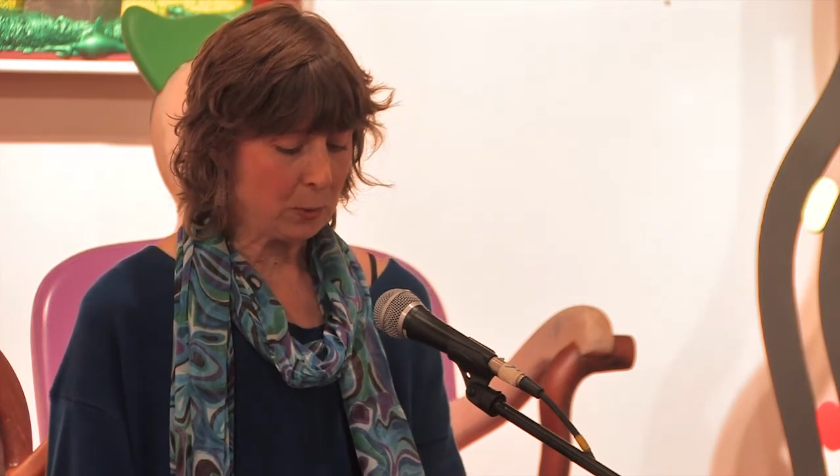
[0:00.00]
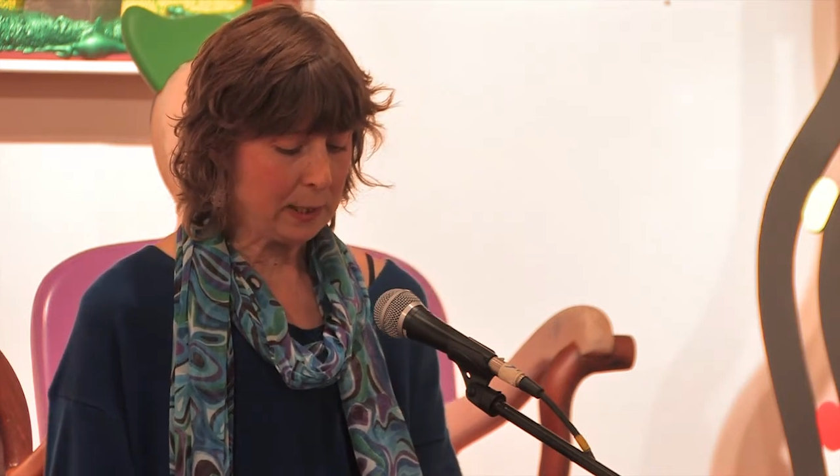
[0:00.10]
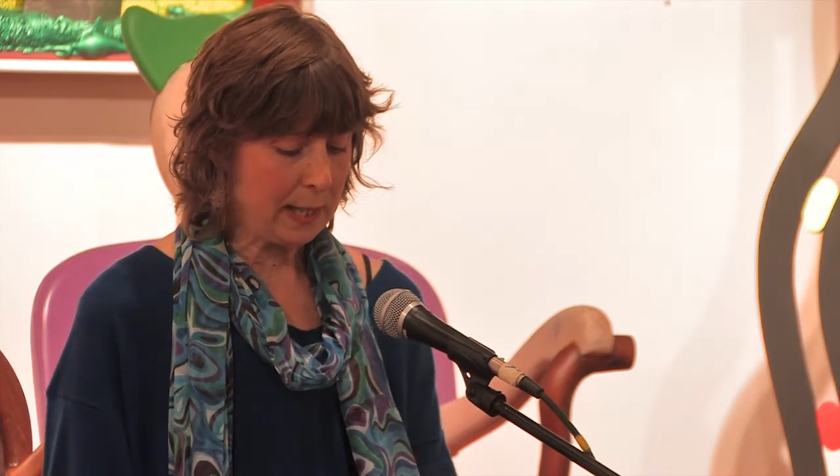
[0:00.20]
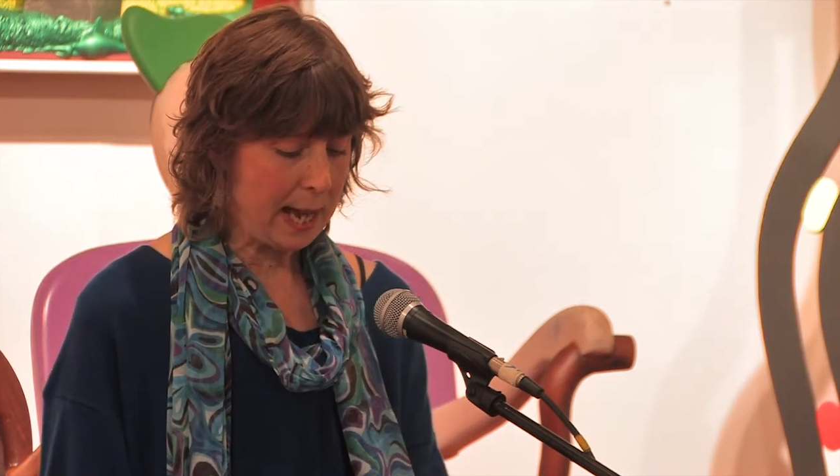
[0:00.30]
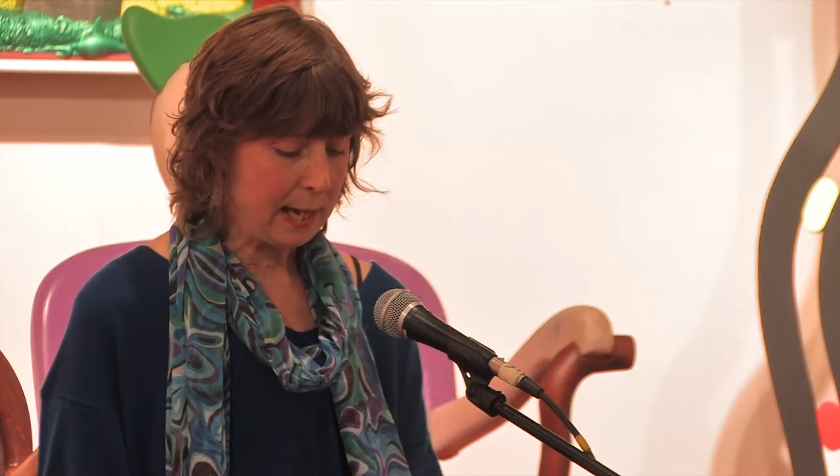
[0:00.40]

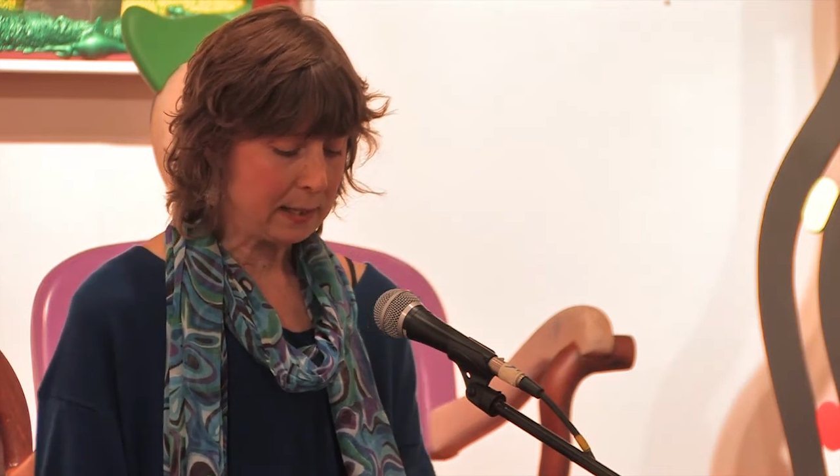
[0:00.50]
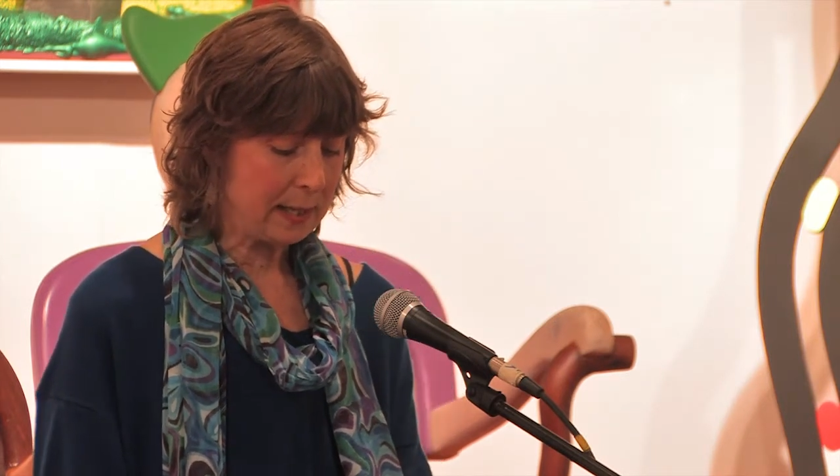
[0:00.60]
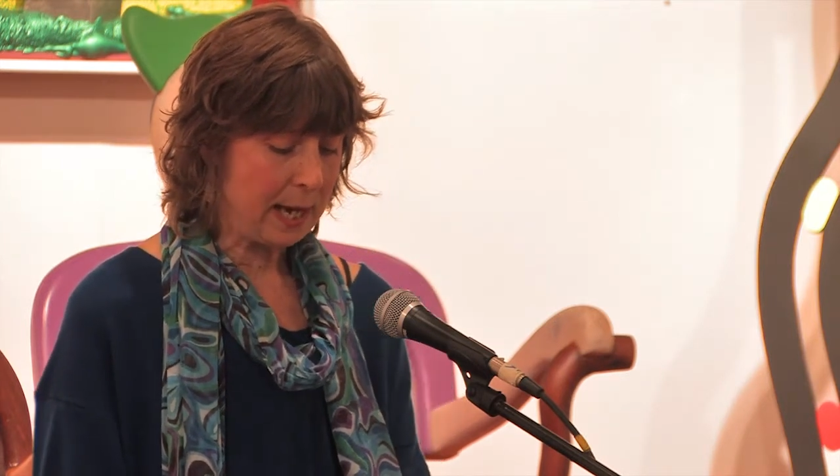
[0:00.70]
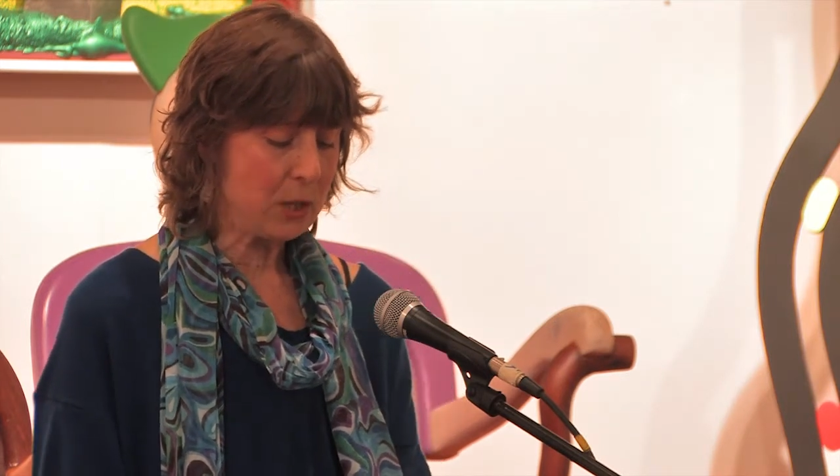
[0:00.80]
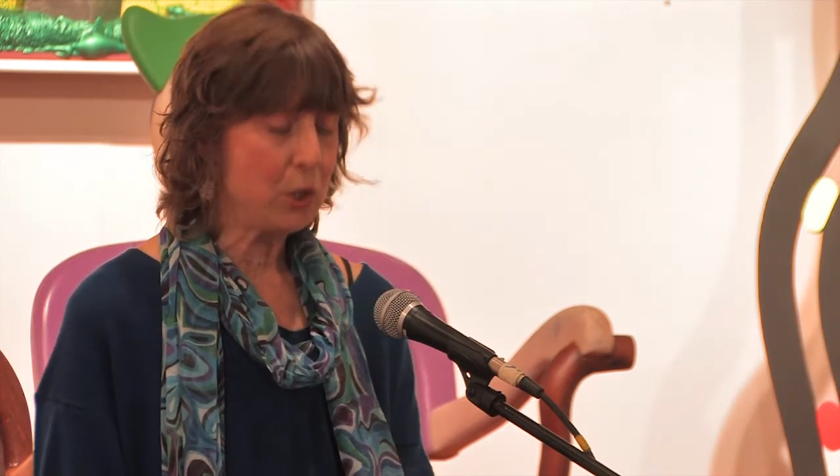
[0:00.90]
relax
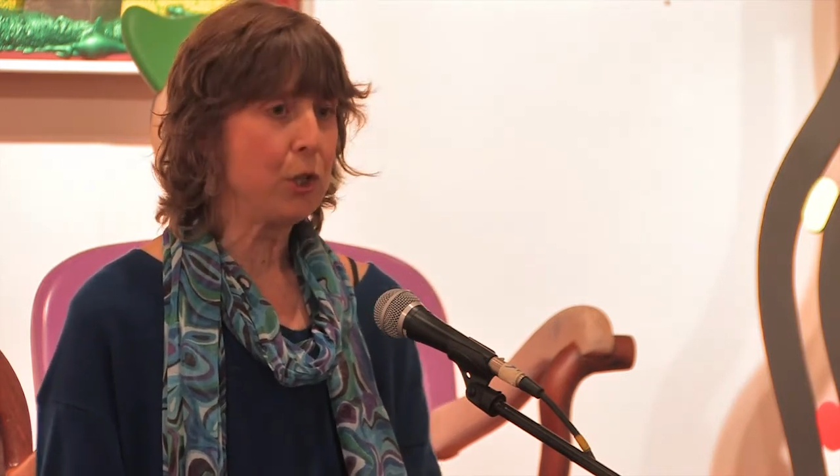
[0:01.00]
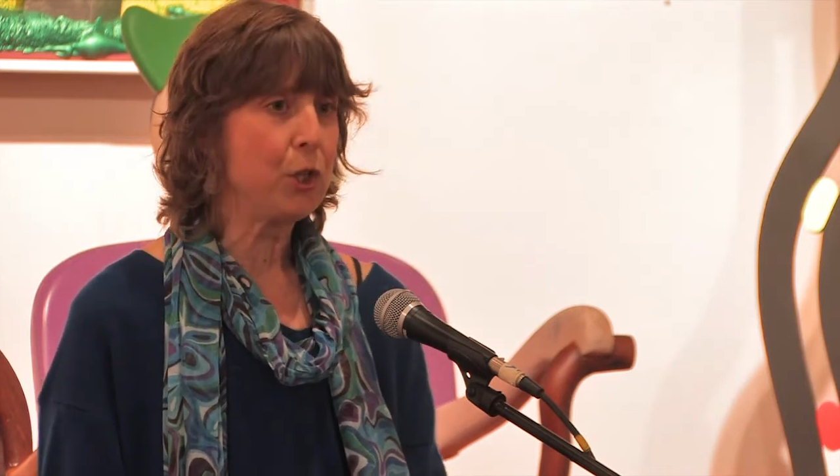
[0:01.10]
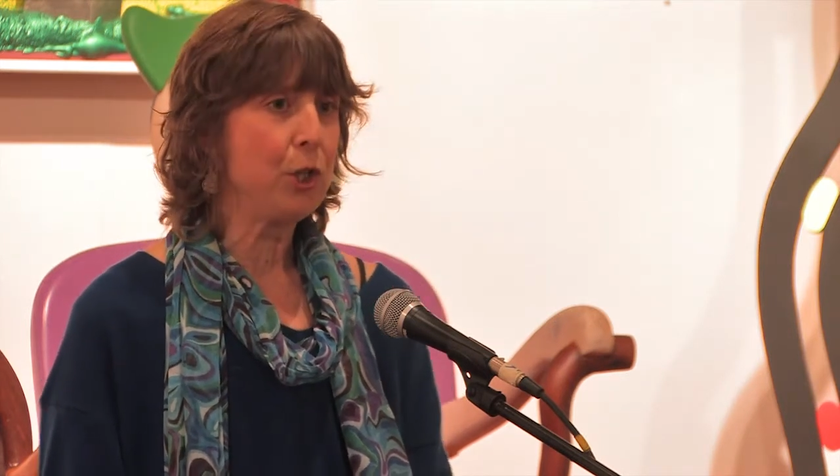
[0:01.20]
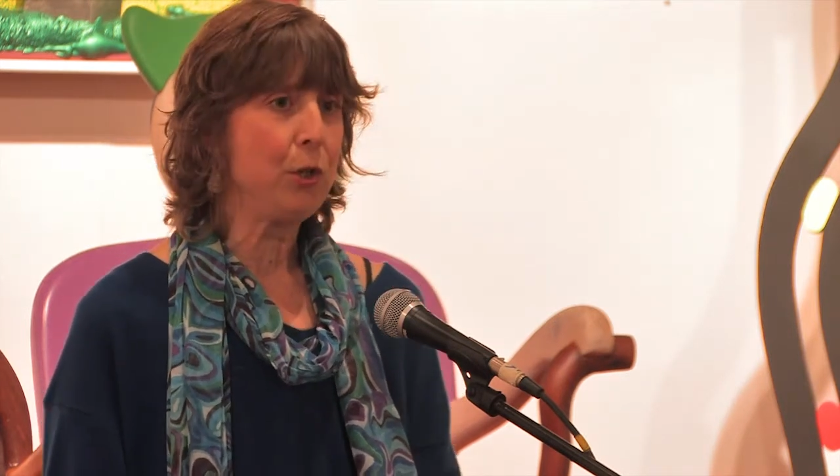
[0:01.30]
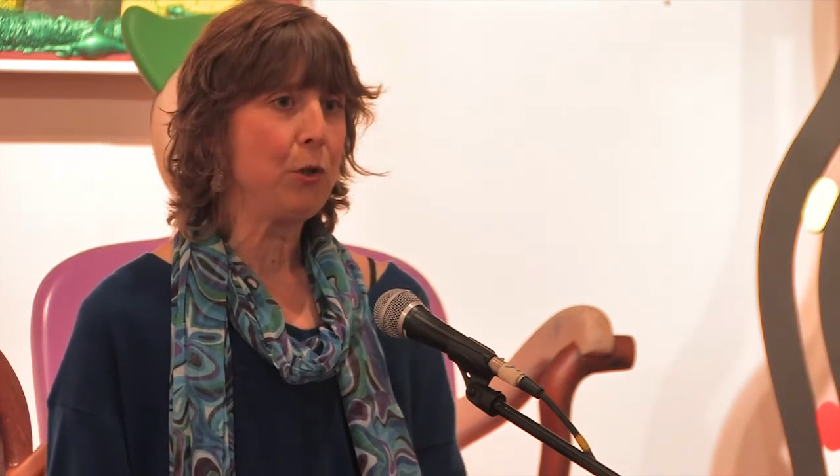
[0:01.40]
and to
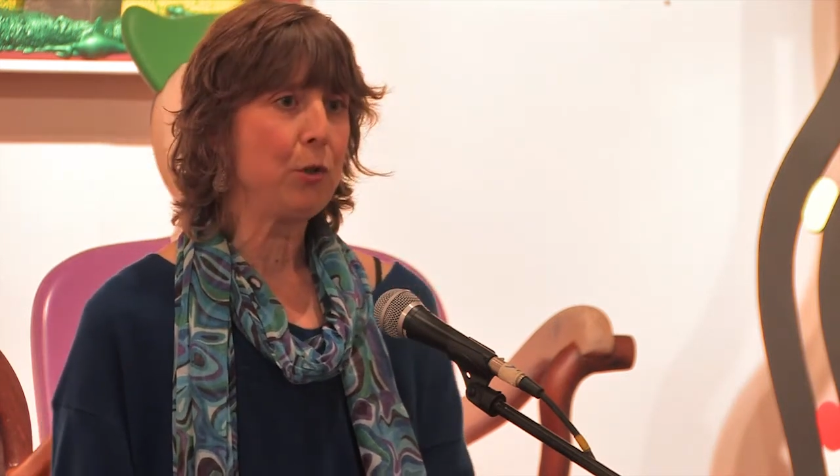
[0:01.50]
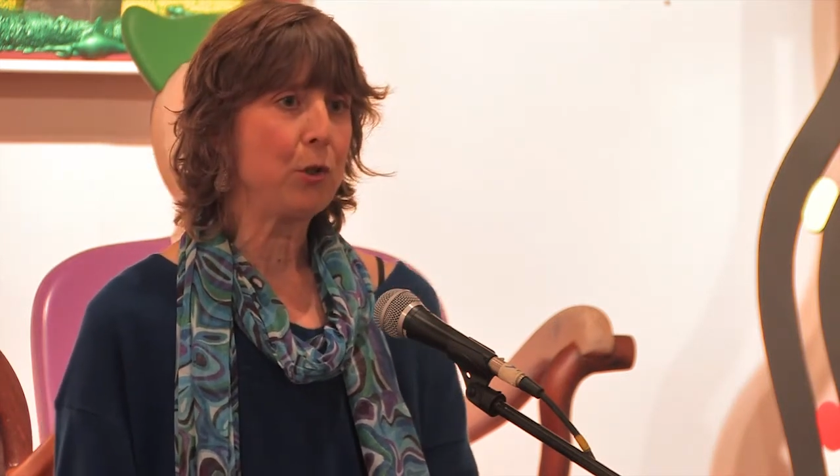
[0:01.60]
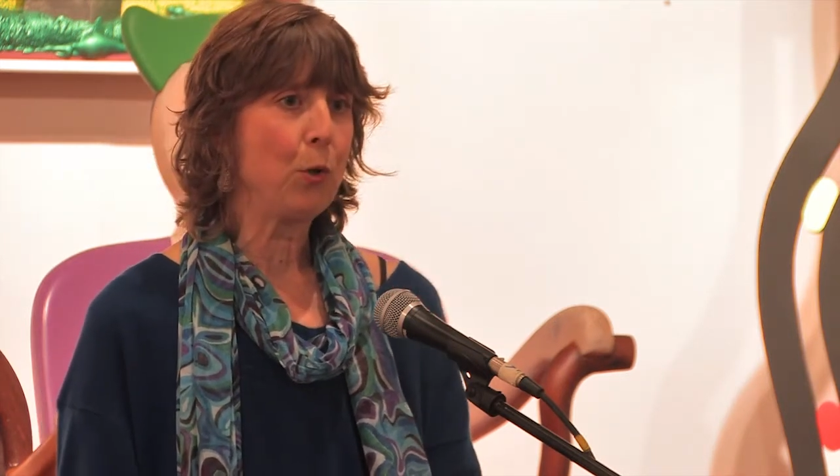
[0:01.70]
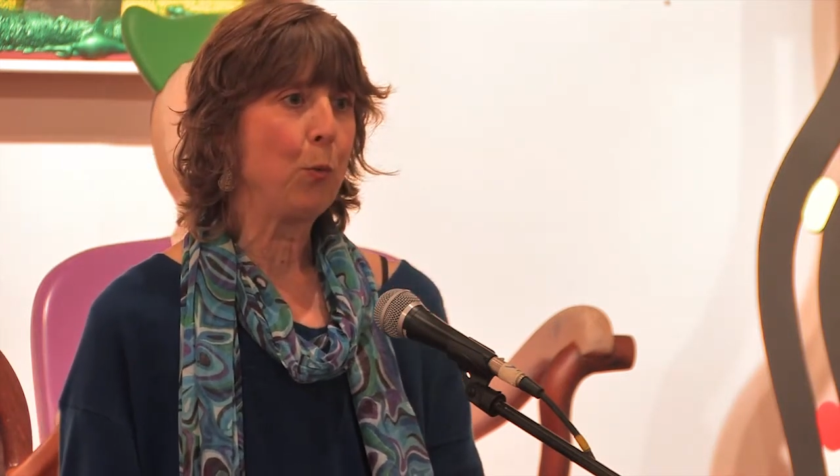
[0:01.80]
choose